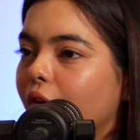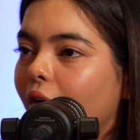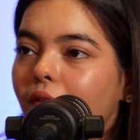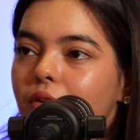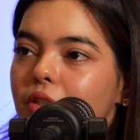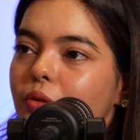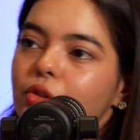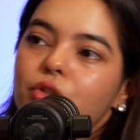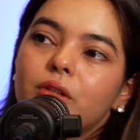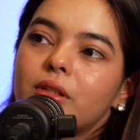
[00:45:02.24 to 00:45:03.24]
another
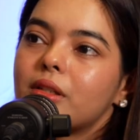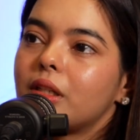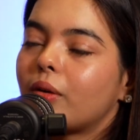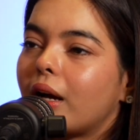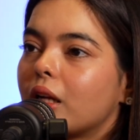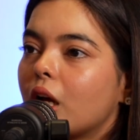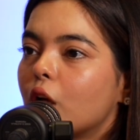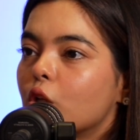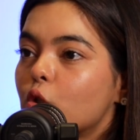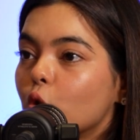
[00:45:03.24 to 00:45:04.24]
tuitions, and you had
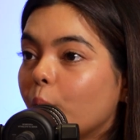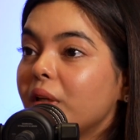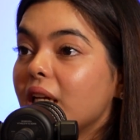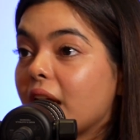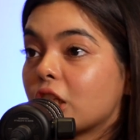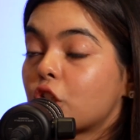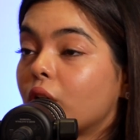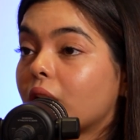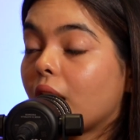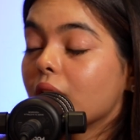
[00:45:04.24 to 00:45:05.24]
so many
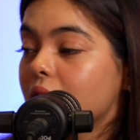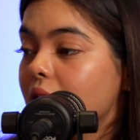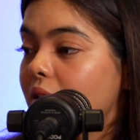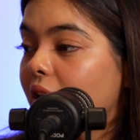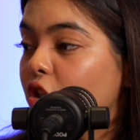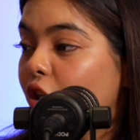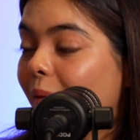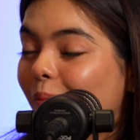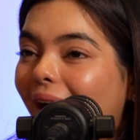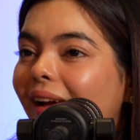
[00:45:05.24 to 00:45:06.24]
extra classes that you
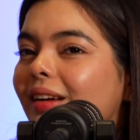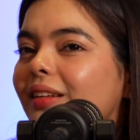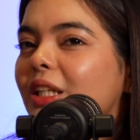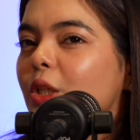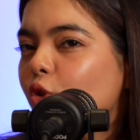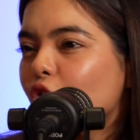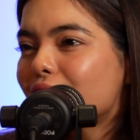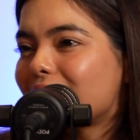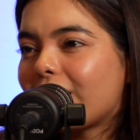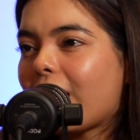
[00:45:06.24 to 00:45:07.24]
had packed that you
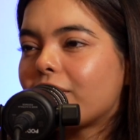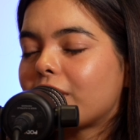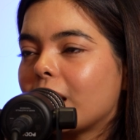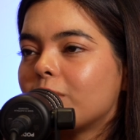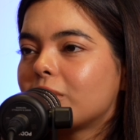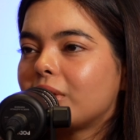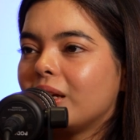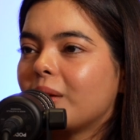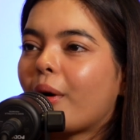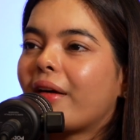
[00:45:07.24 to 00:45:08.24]
just didn't have time to
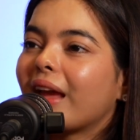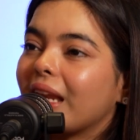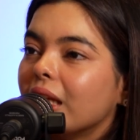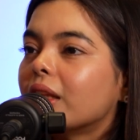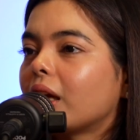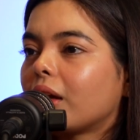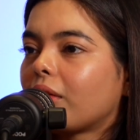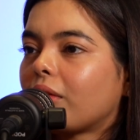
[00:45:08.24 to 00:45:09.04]
think about anything.